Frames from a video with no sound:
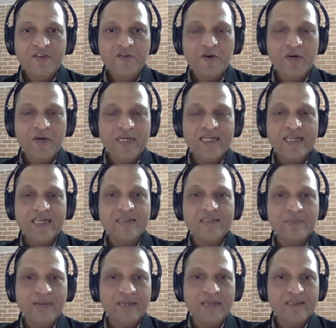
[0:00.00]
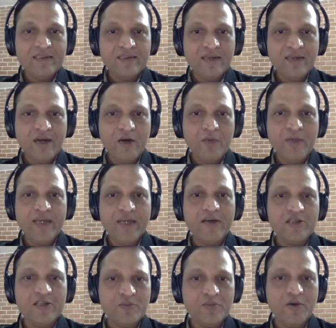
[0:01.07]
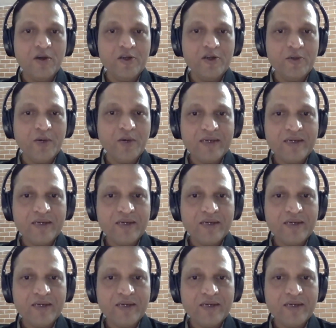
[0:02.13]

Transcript: So it doesn't matter how big or small you are.